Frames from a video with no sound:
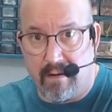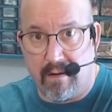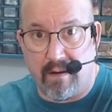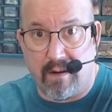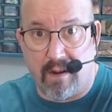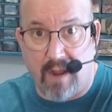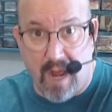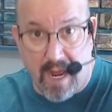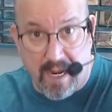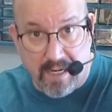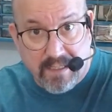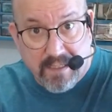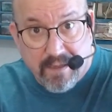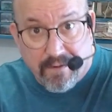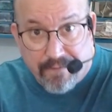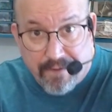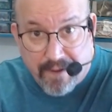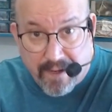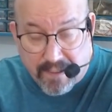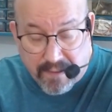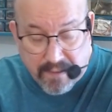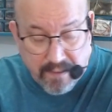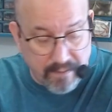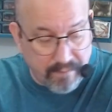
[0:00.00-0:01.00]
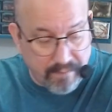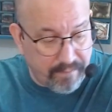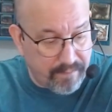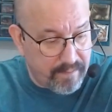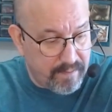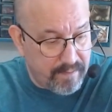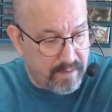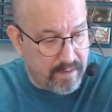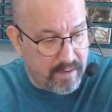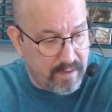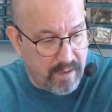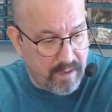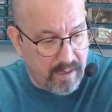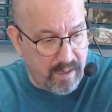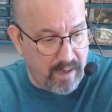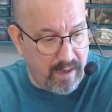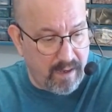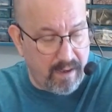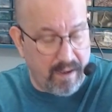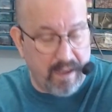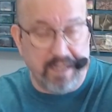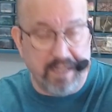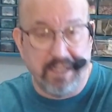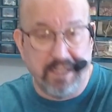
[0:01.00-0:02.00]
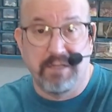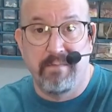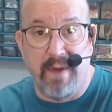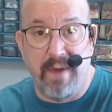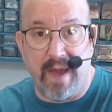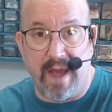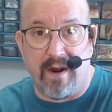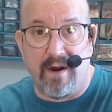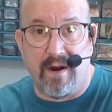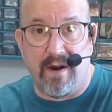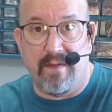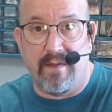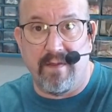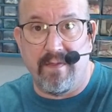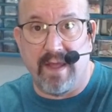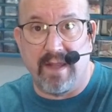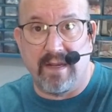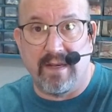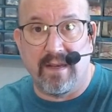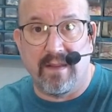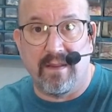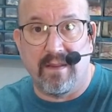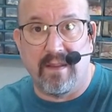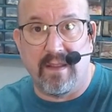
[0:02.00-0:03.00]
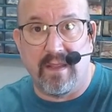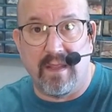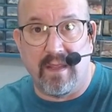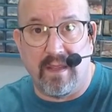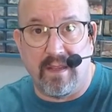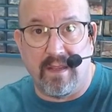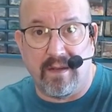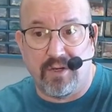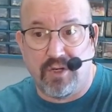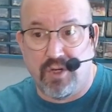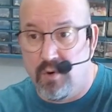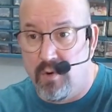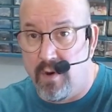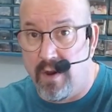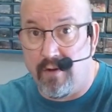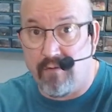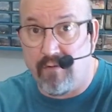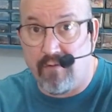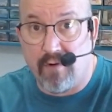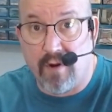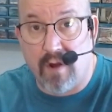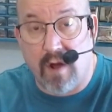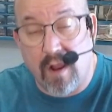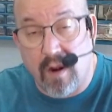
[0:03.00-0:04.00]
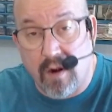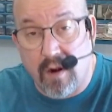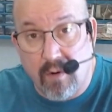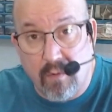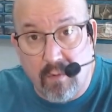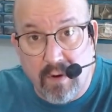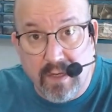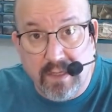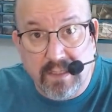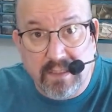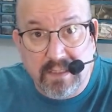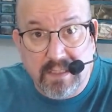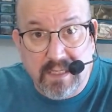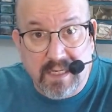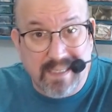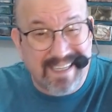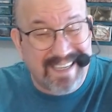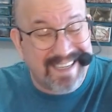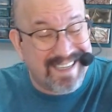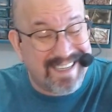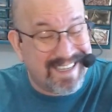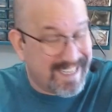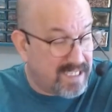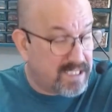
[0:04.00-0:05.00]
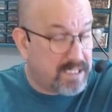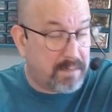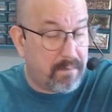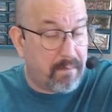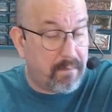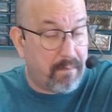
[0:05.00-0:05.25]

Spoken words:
cost effective. It's better than the $200 ones because I did